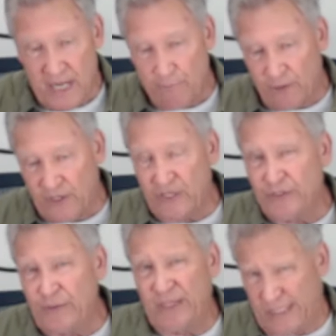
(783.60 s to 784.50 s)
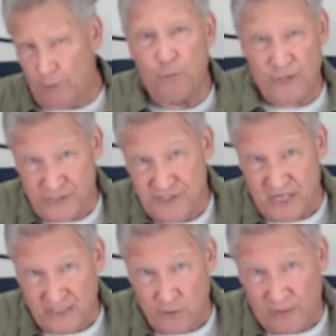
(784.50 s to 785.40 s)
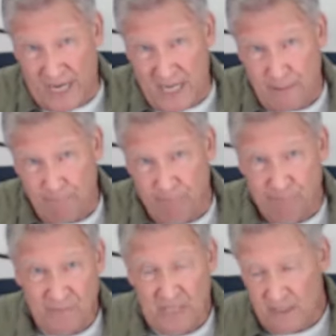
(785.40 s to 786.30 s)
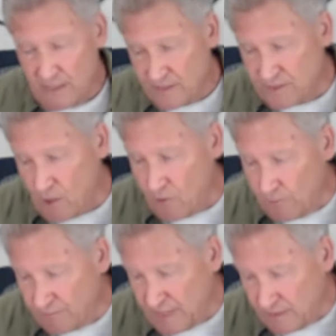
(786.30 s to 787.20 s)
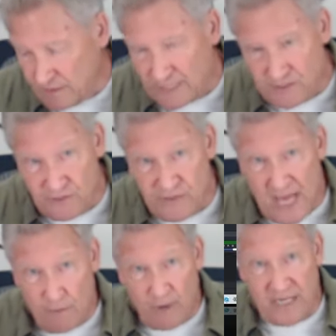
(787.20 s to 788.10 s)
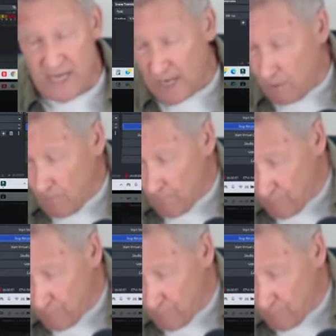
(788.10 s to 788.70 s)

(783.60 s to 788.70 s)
and we're going to do a little word study, okay? So let's do that right now.